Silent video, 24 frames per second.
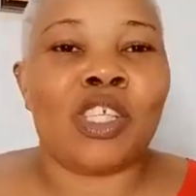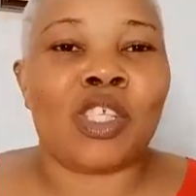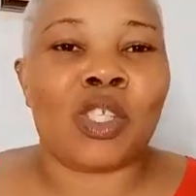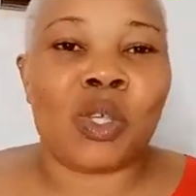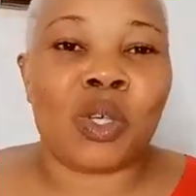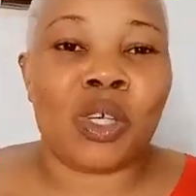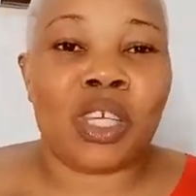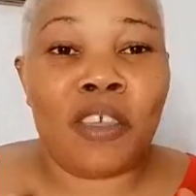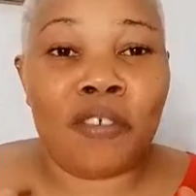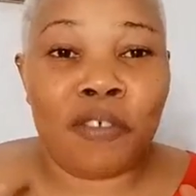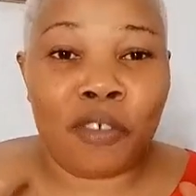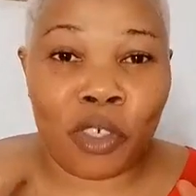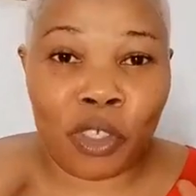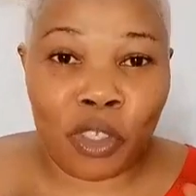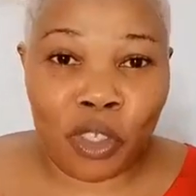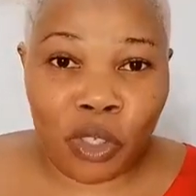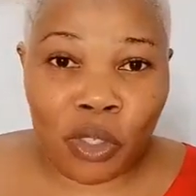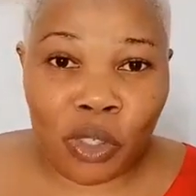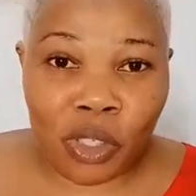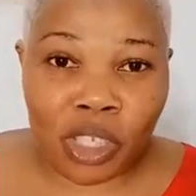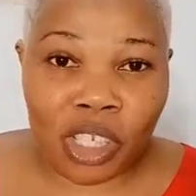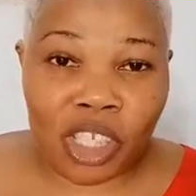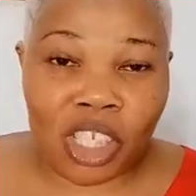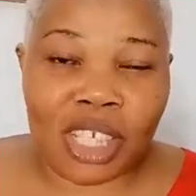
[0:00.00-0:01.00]
So if you're
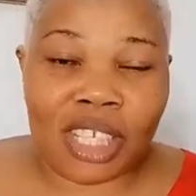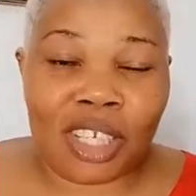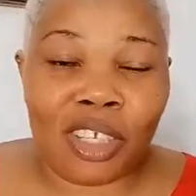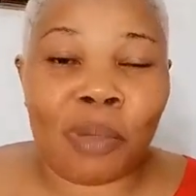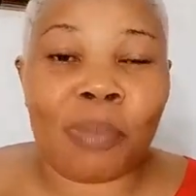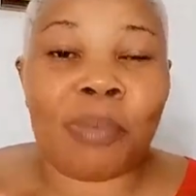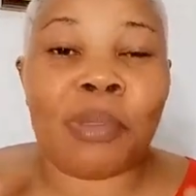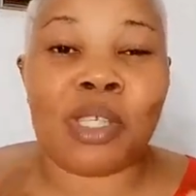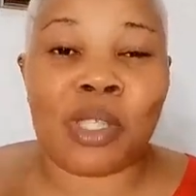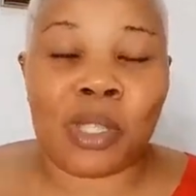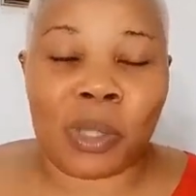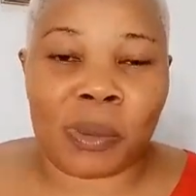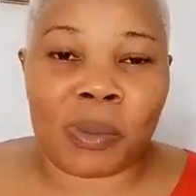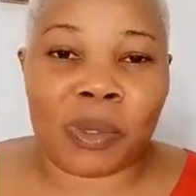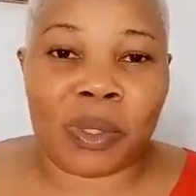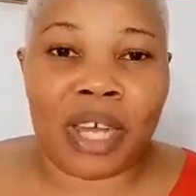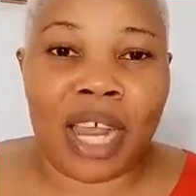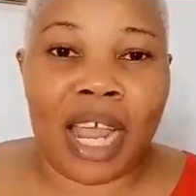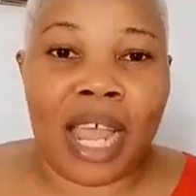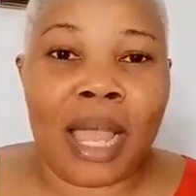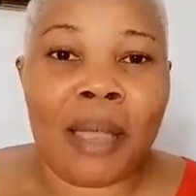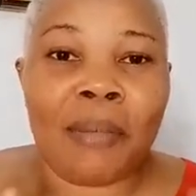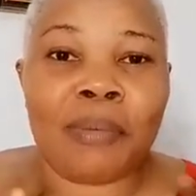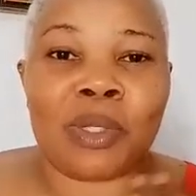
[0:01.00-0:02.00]
new to the channel, please
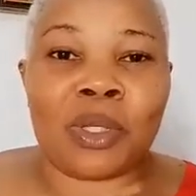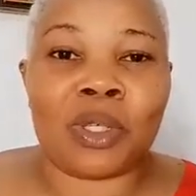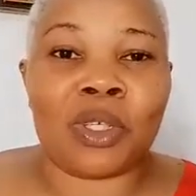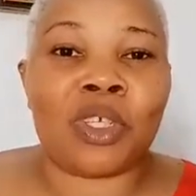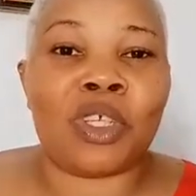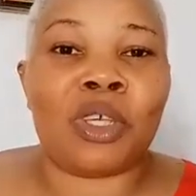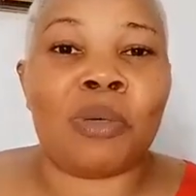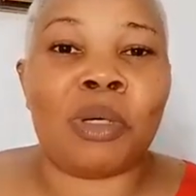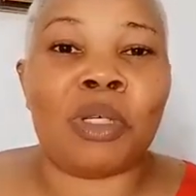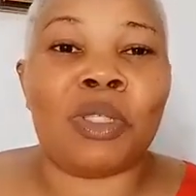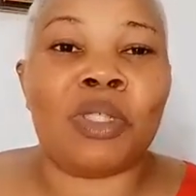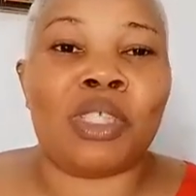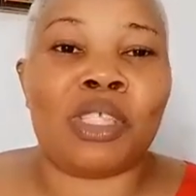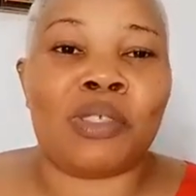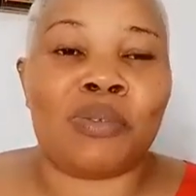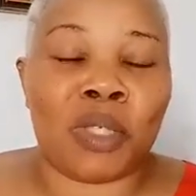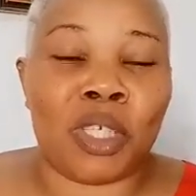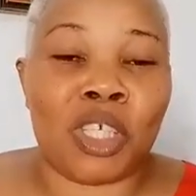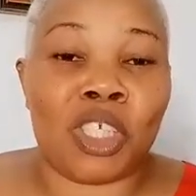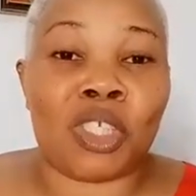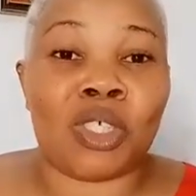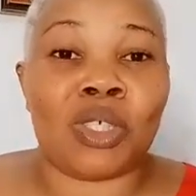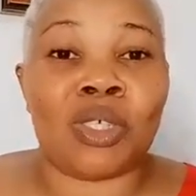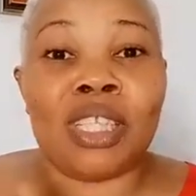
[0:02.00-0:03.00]
subscribe, turn on your bell
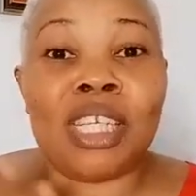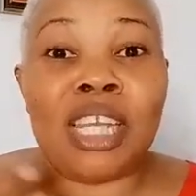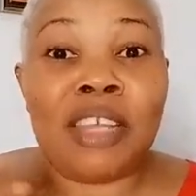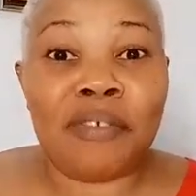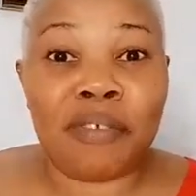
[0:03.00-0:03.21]
notification,